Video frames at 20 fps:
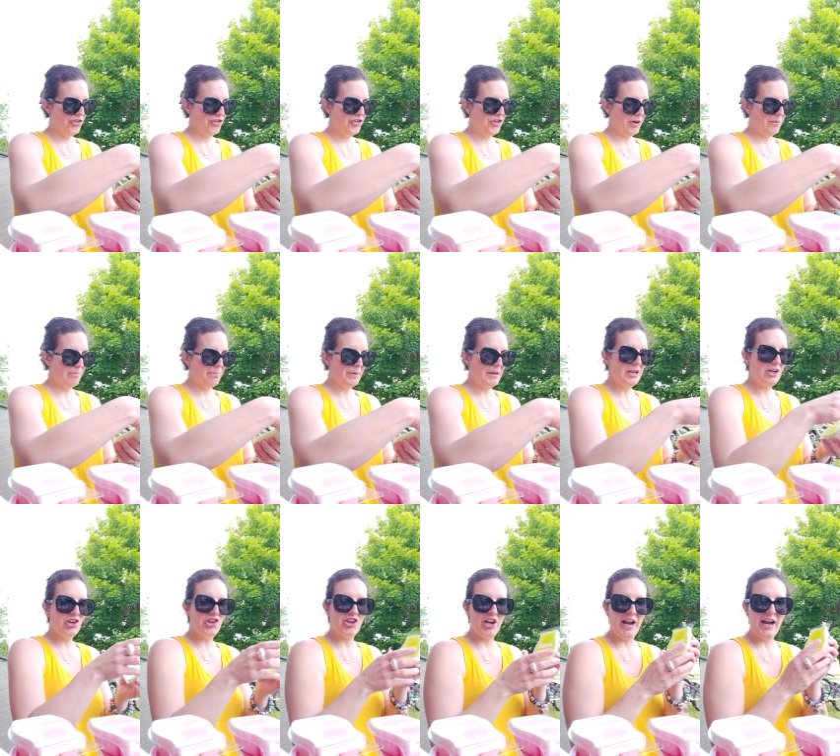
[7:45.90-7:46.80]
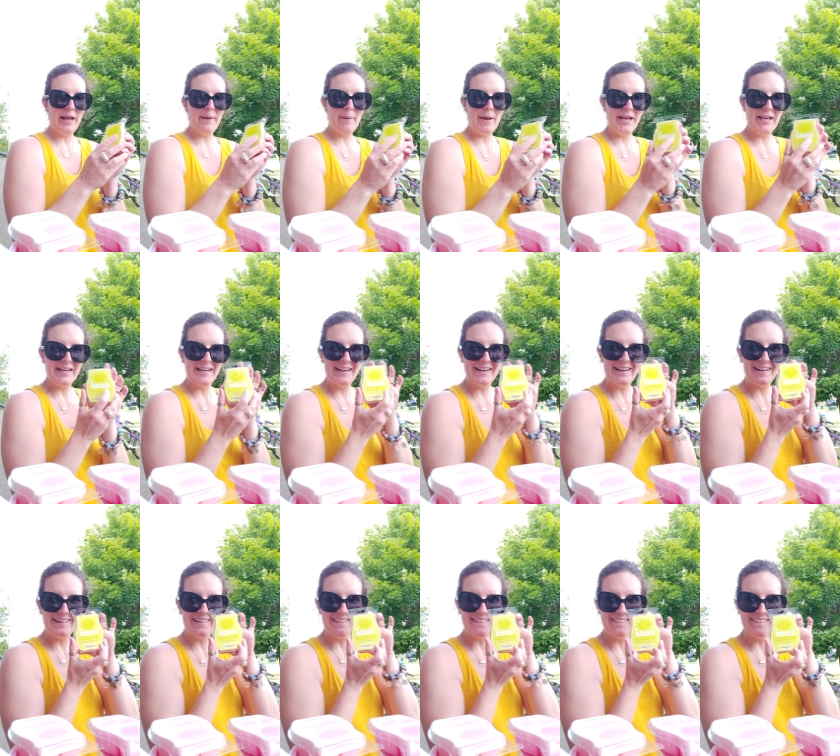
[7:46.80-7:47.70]
Jumping
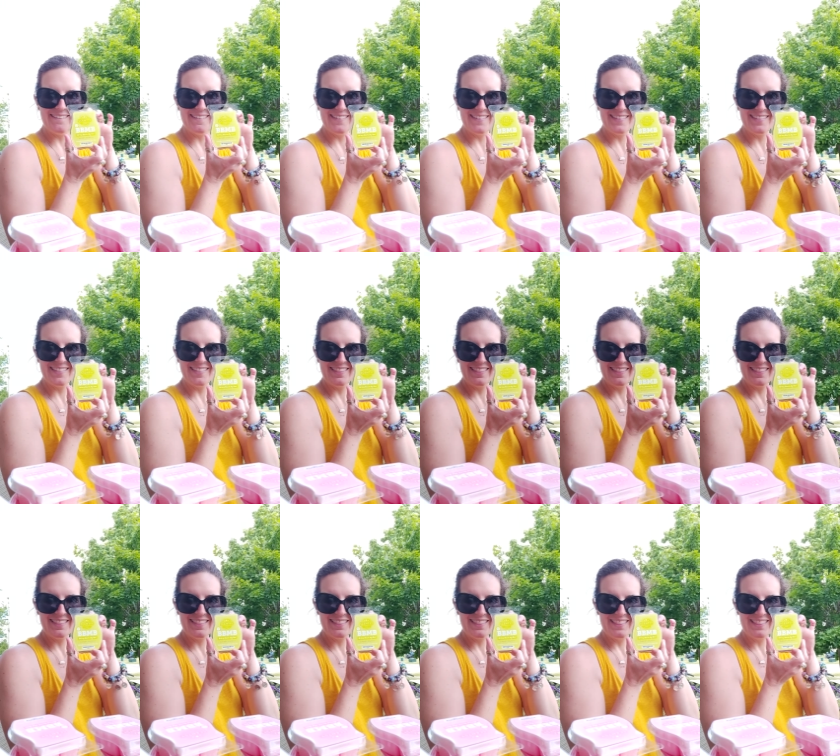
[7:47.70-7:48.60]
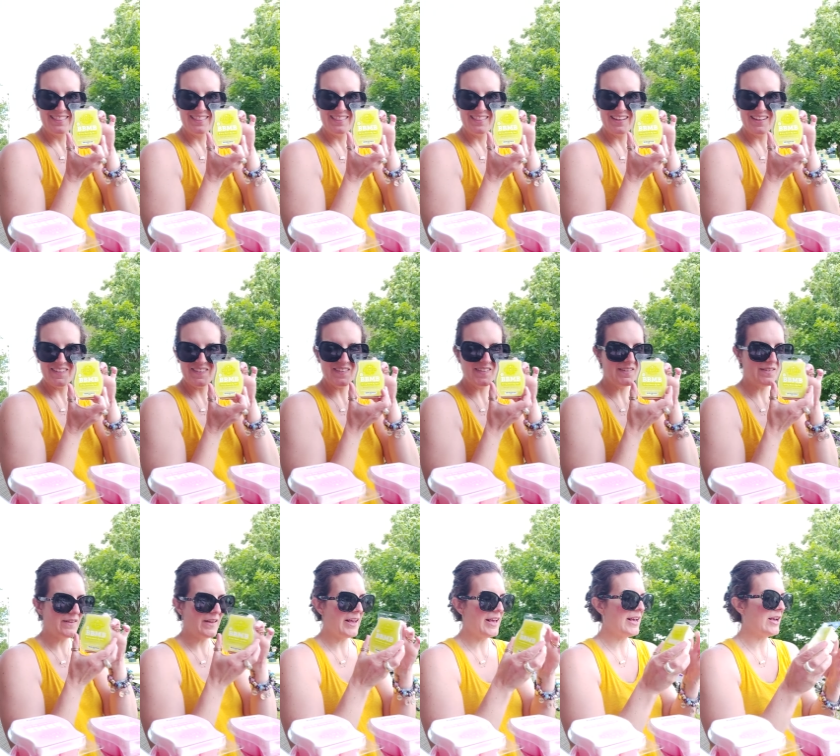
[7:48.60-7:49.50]
Jellybean. This
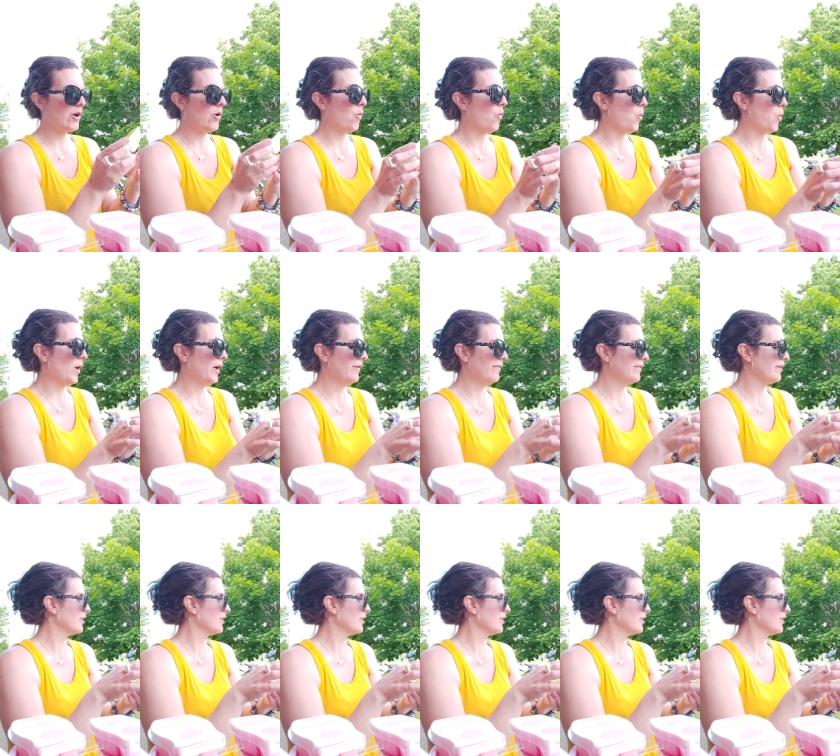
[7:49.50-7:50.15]
is like one of